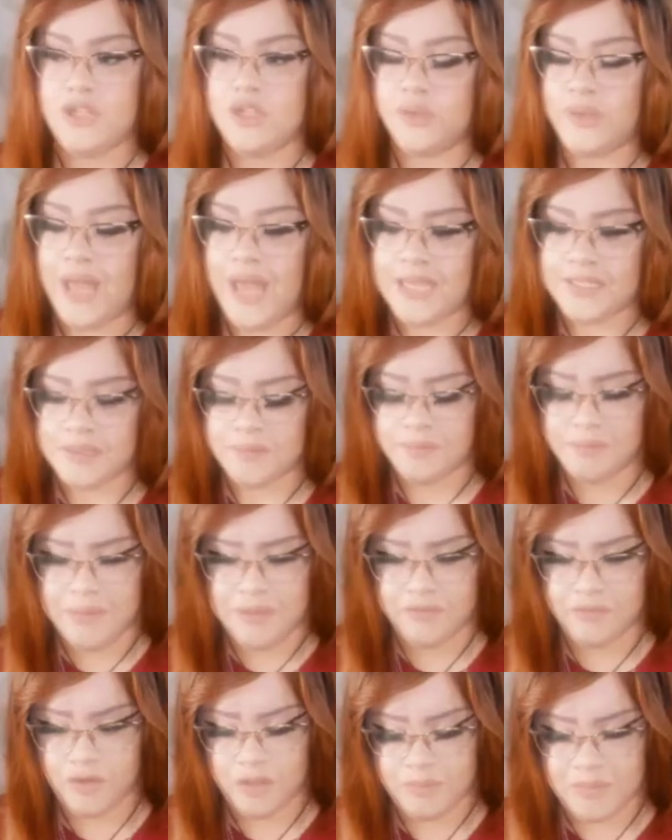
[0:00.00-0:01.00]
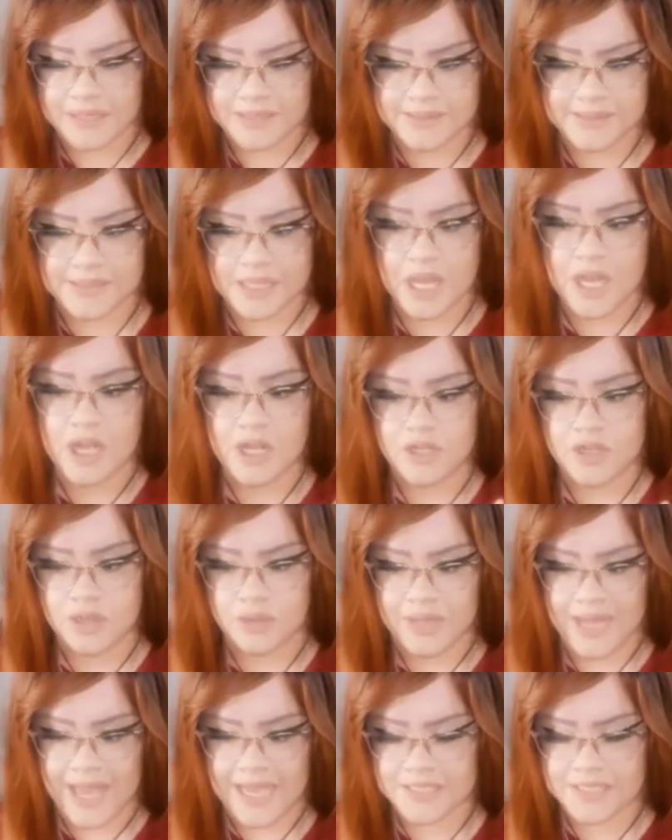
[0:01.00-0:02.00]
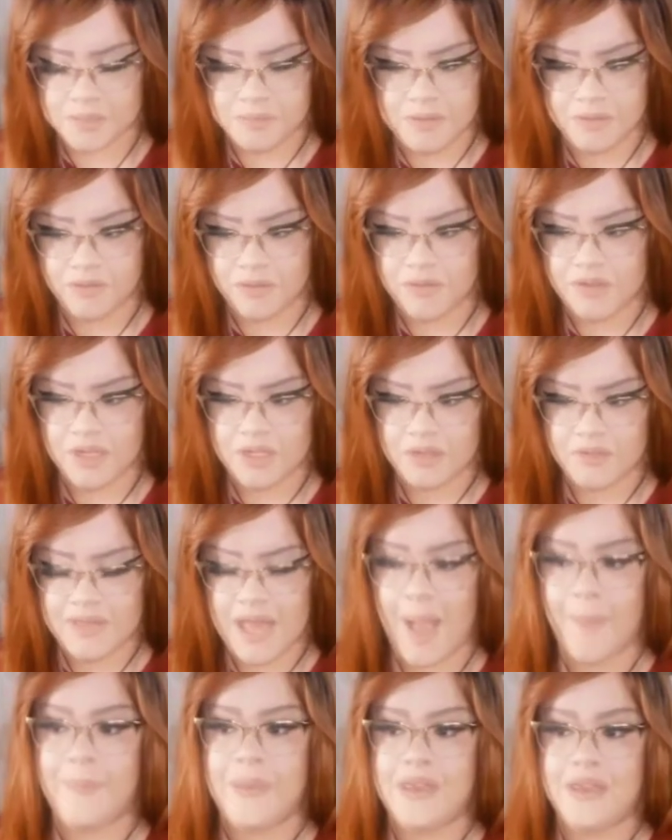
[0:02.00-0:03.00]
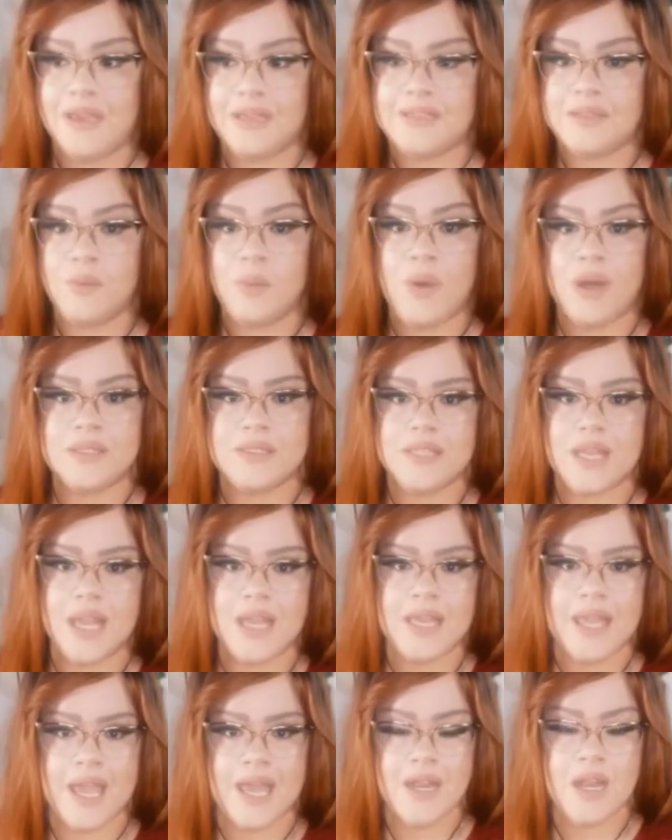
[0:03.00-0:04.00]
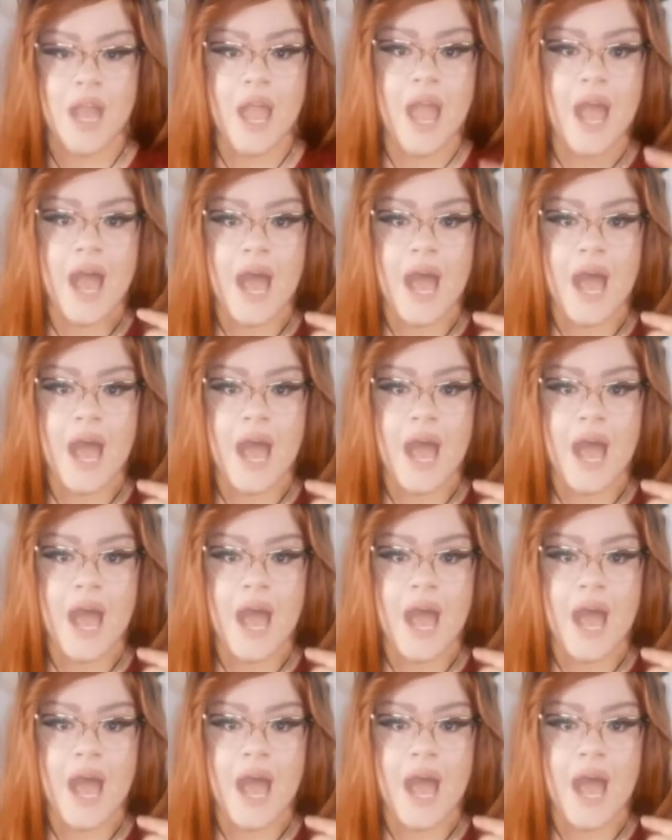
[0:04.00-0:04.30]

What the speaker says: Don't ask me for months. Don't ask me for none of that, because once again,